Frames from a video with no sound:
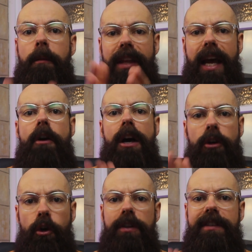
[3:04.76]
And without a
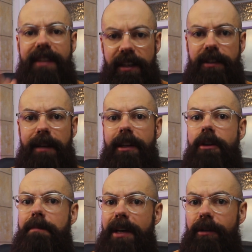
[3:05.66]
good system that
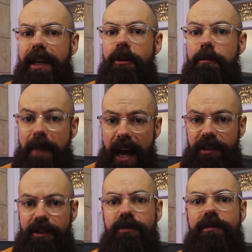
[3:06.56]
you build in your
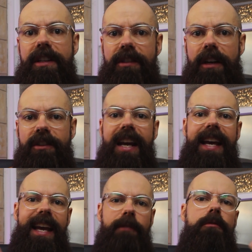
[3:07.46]
master's research,
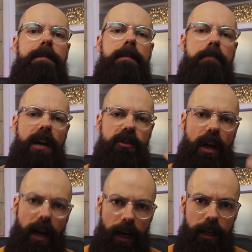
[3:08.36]
it will be much
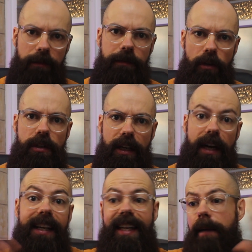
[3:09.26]
harder for you to
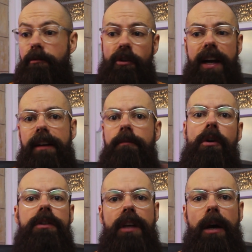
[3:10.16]
kind of keep track of
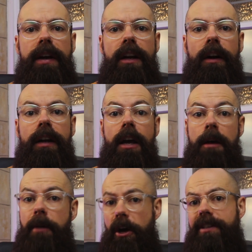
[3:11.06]
what's going on.
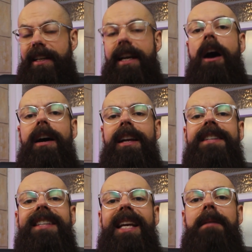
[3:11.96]
Personally, I
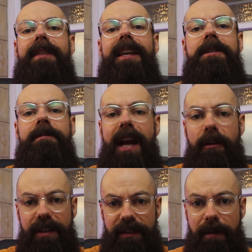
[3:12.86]
like to keep things
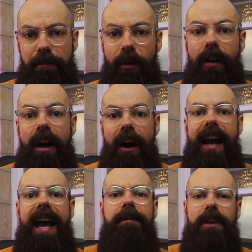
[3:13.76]
very simple.
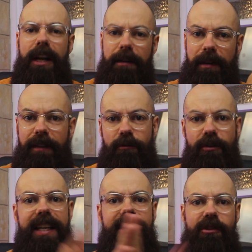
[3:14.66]
I have kind of a
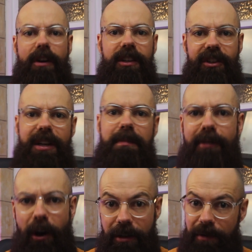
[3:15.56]
three structured
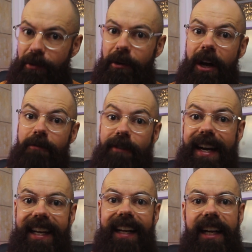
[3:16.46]
approach for
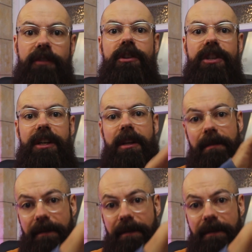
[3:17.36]
reading literature. The